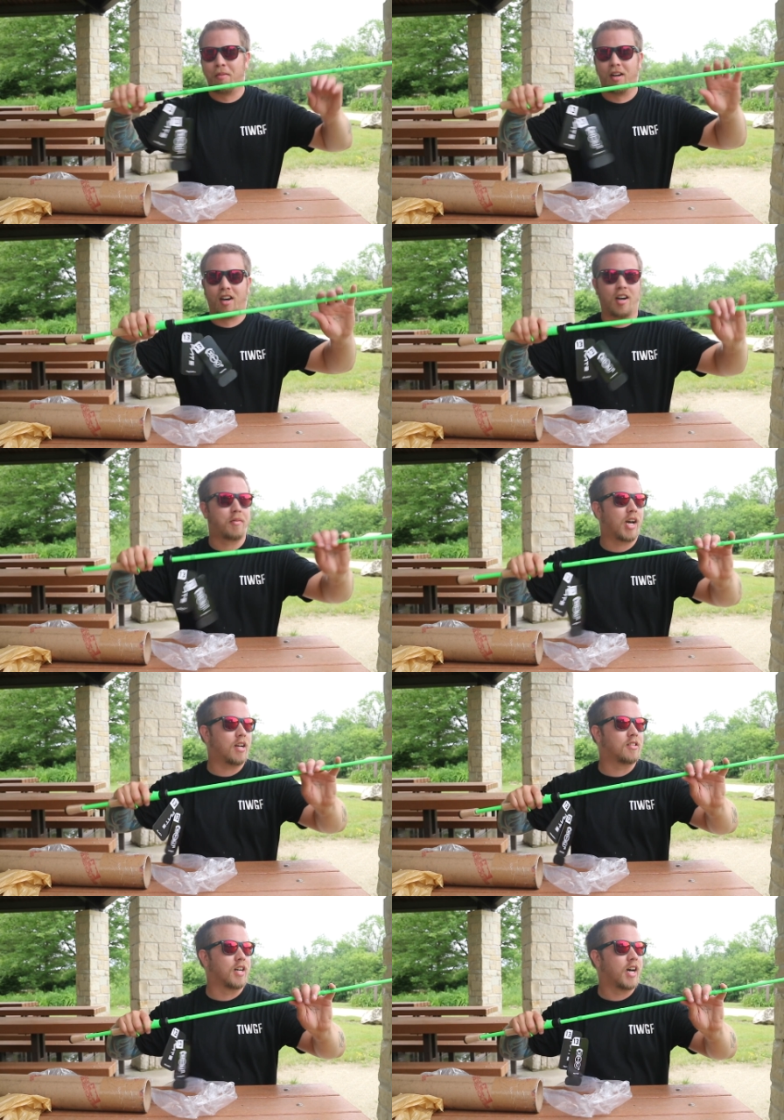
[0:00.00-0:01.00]
but I'm
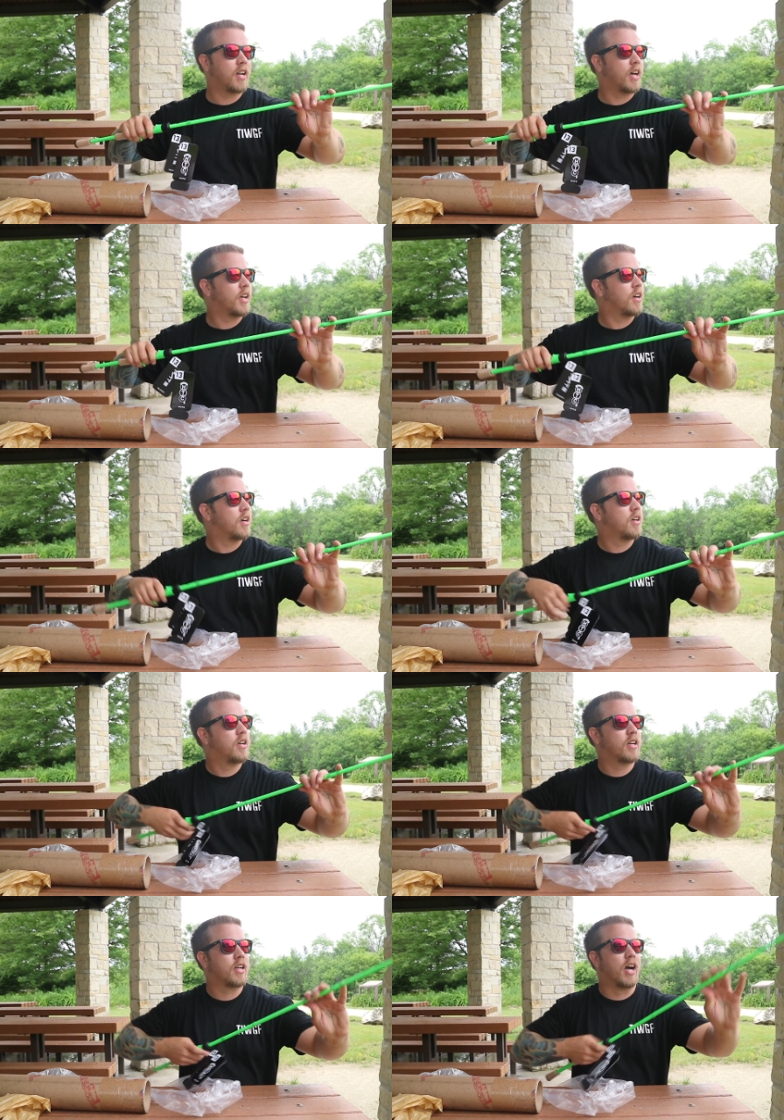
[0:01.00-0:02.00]
kind of glad I
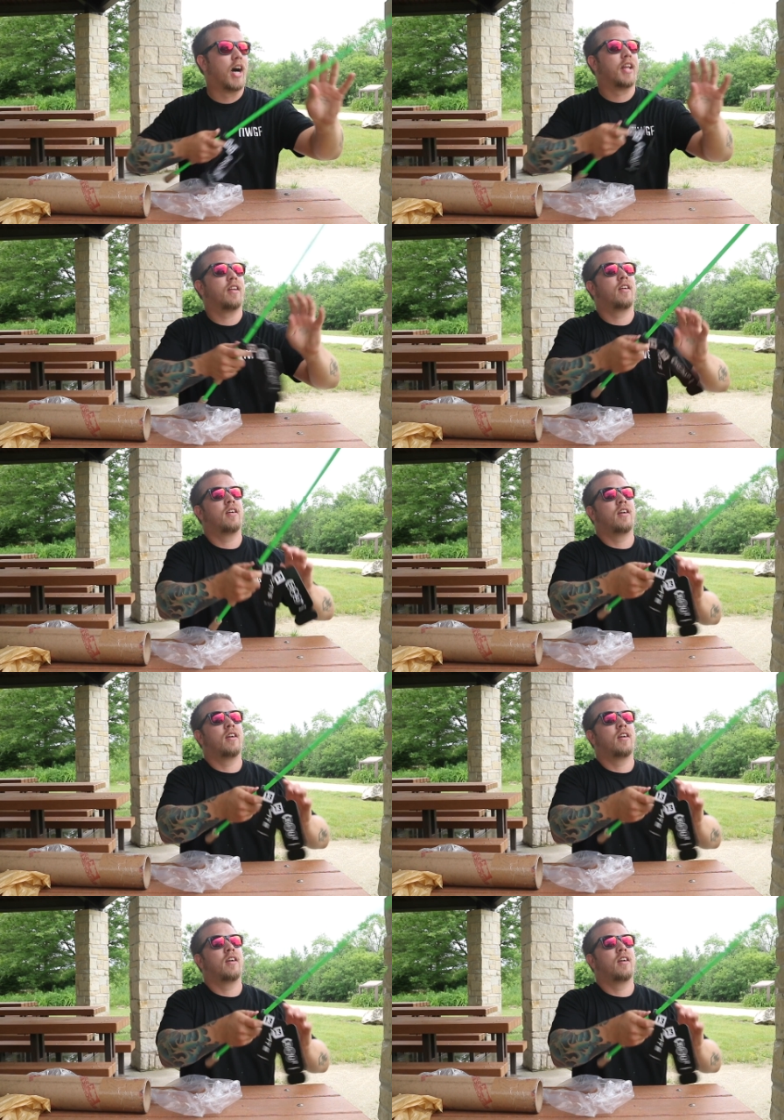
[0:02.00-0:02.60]
got it.